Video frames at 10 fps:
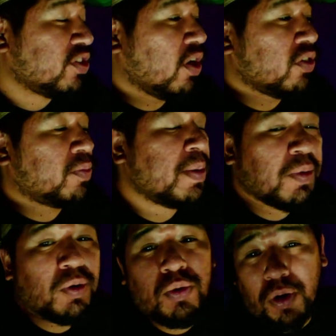other
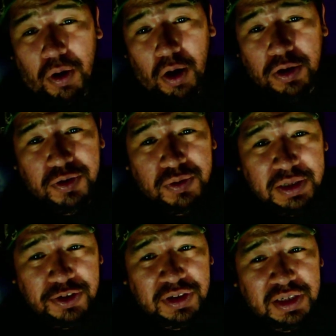people who are also
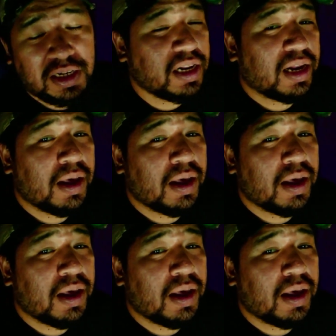interested in